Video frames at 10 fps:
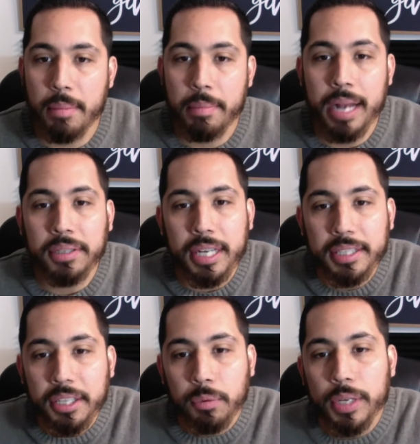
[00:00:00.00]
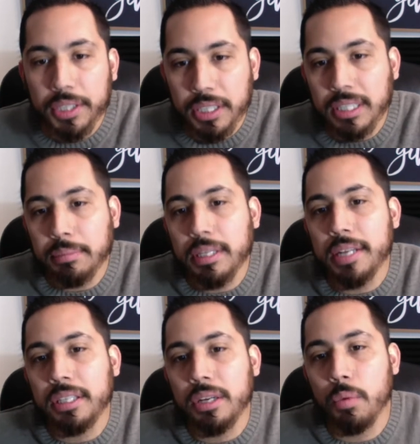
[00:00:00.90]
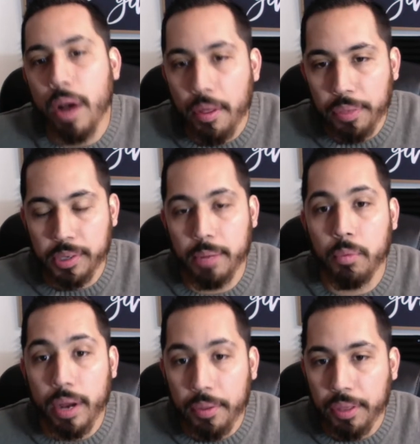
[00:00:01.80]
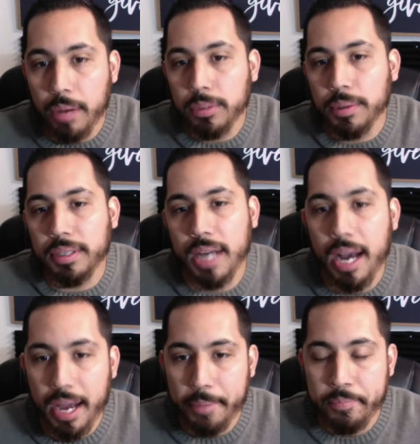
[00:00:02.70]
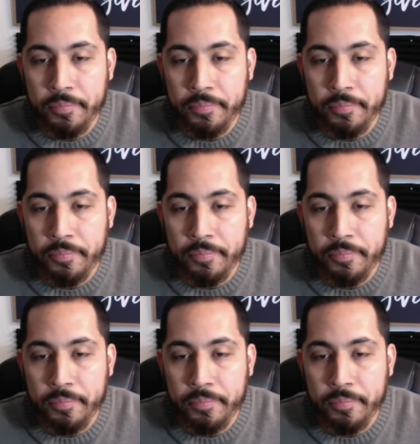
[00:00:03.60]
I'm not chasing riches, I'm chasing wealth. Wealth comes with time.